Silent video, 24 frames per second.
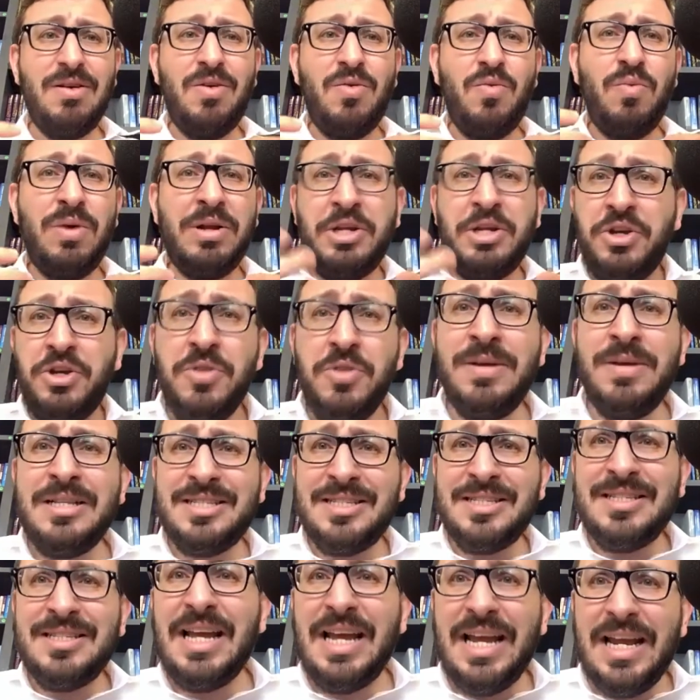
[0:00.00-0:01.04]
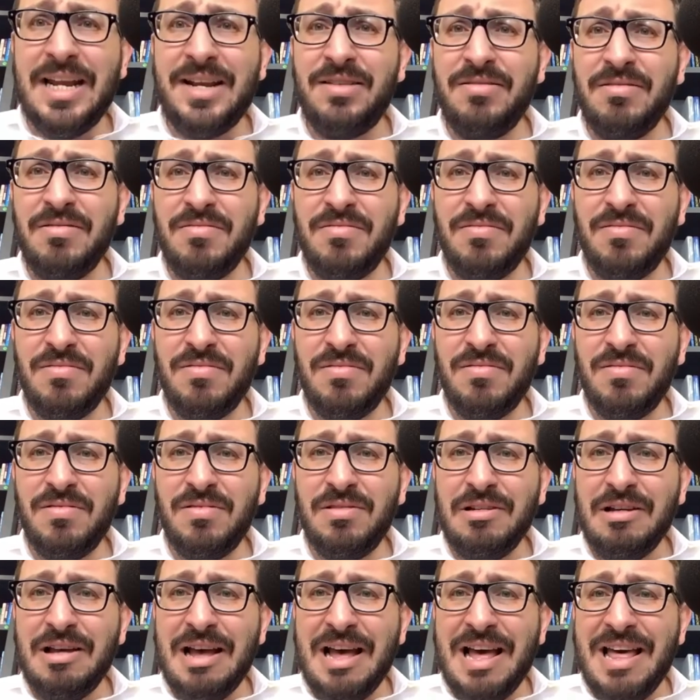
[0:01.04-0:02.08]
When humans sin,
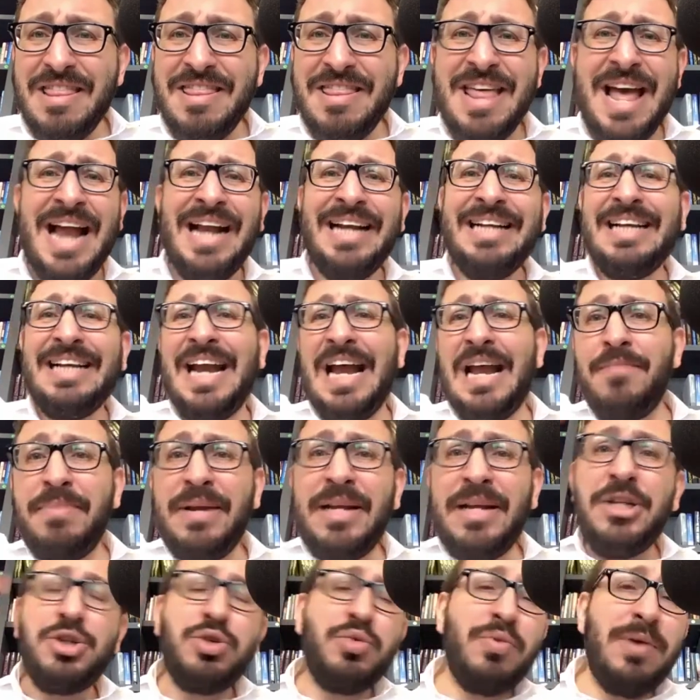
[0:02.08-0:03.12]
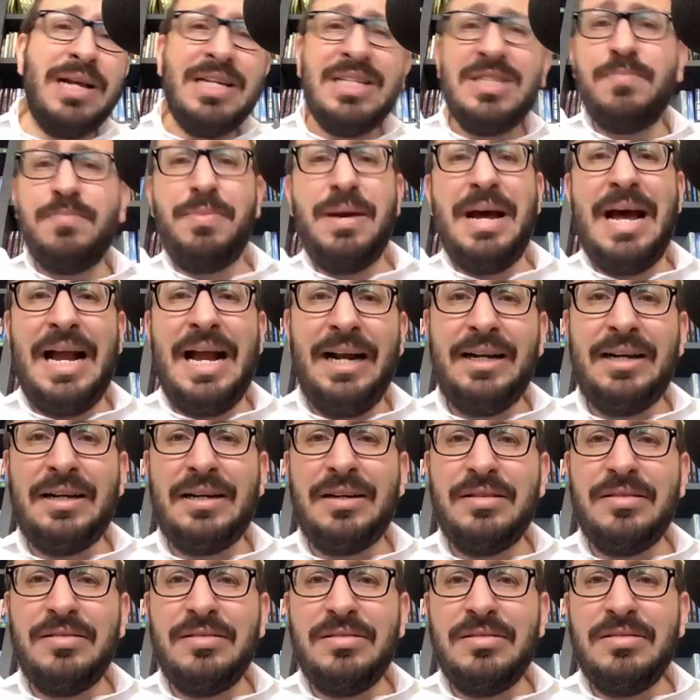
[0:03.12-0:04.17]
that can be traced back
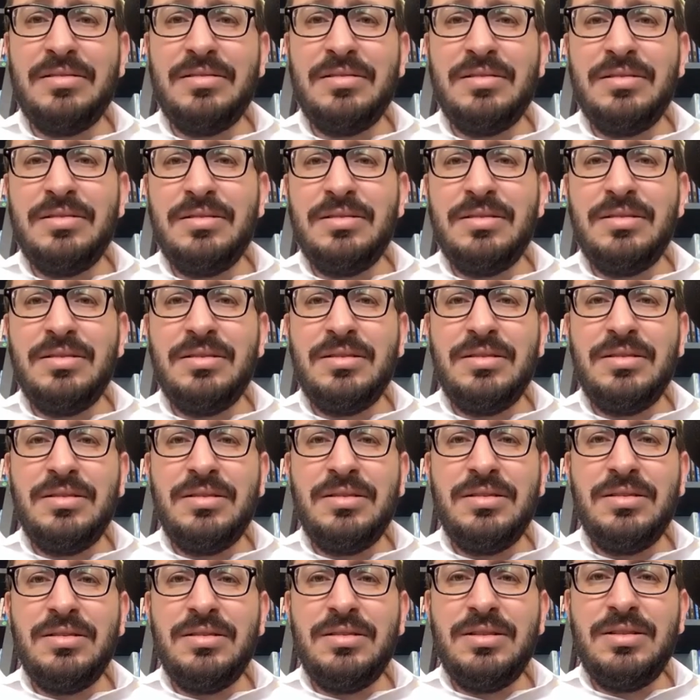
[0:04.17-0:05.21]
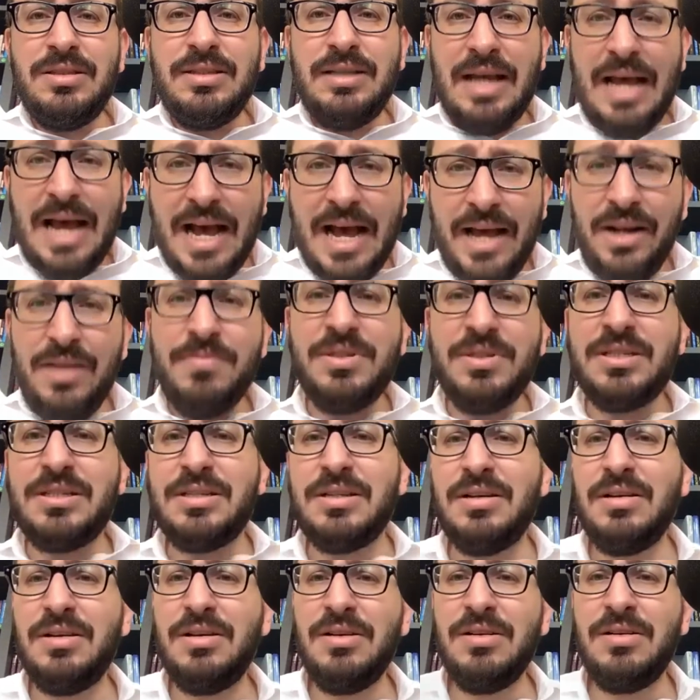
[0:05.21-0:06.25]
to Adam's
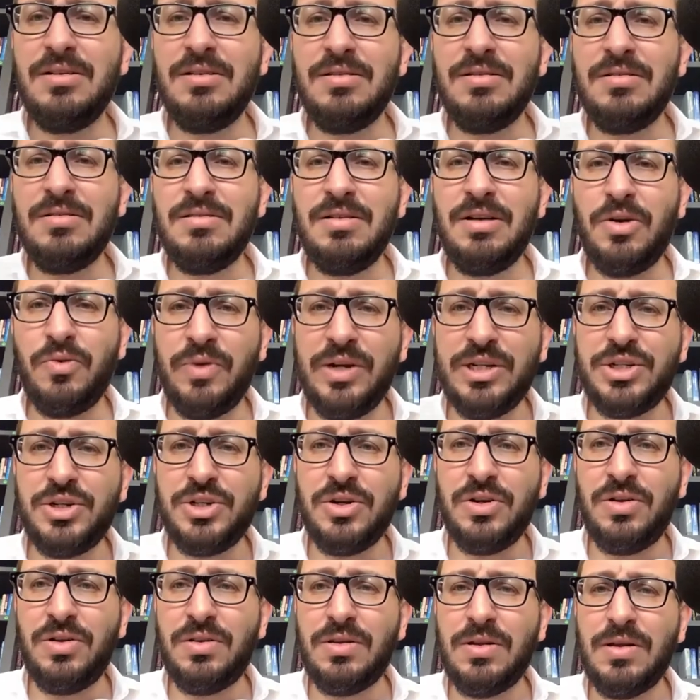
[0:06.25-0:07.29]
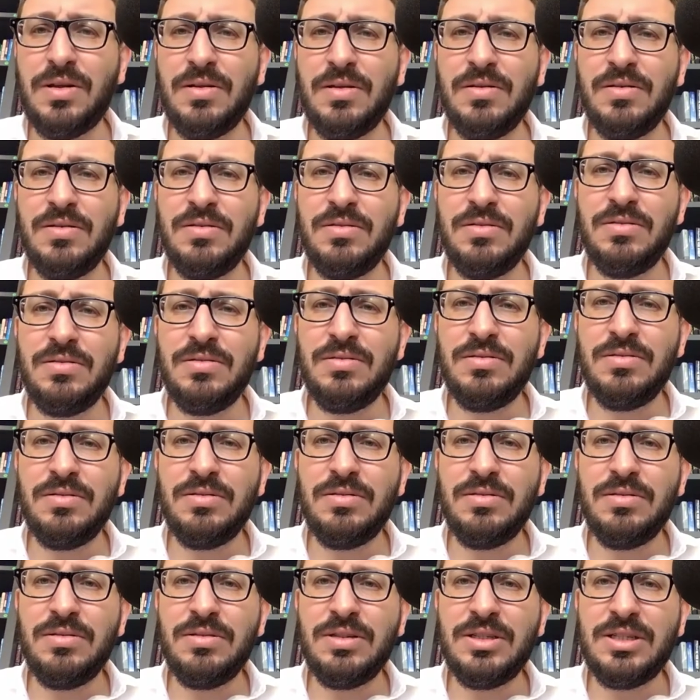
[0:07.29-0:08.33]
original
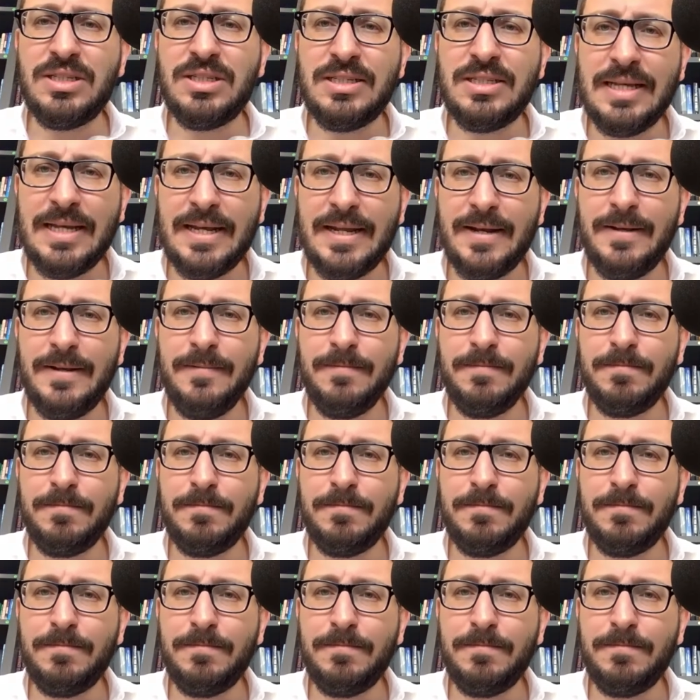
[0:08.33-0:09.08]
sin.